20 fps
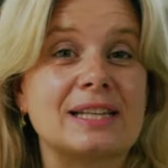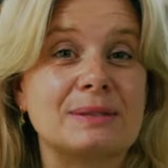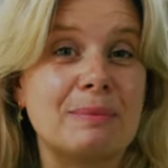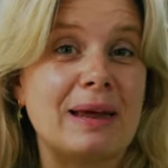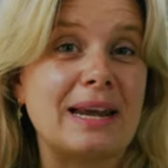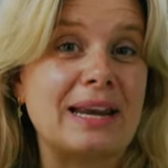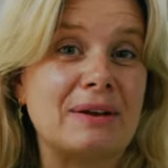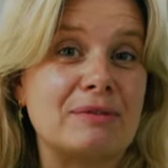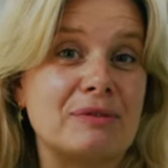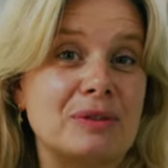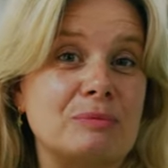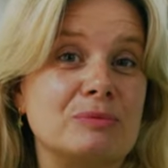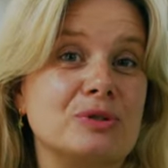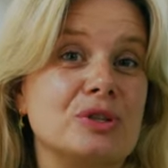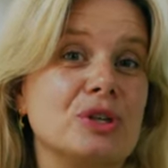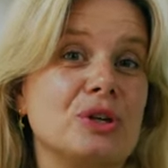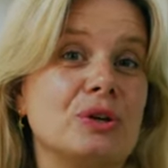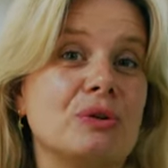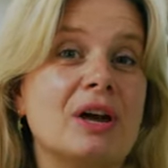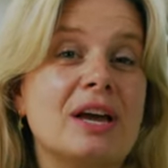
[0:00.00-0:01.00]
as many of them
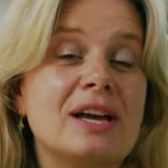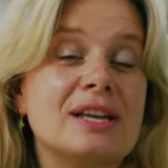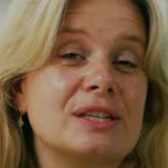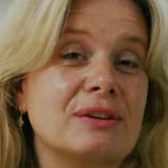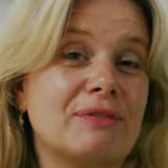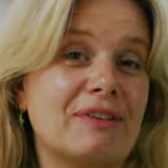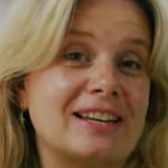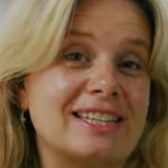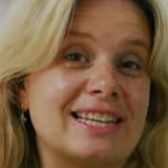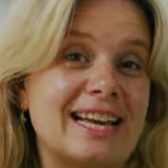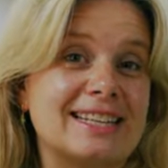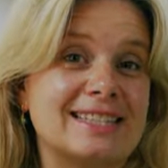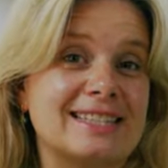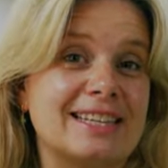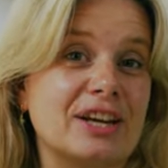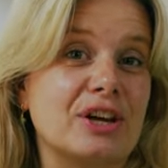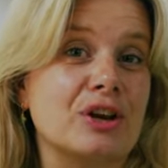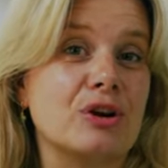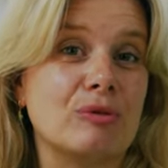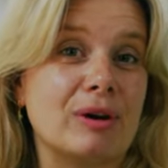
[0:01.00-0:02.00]
do, to
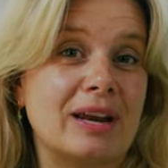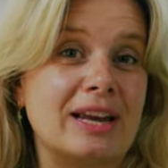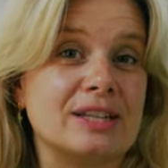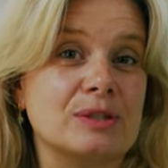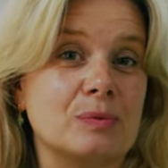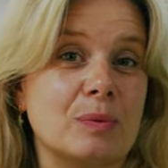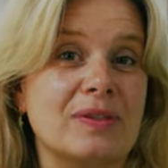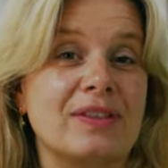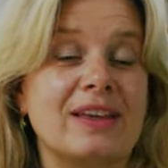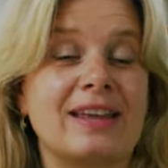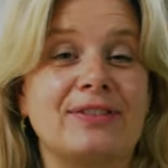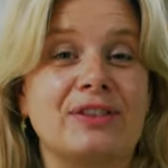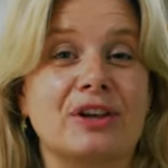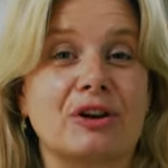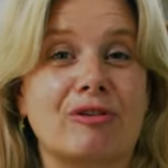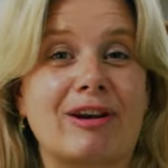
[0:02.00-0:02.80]
fantastic careers within the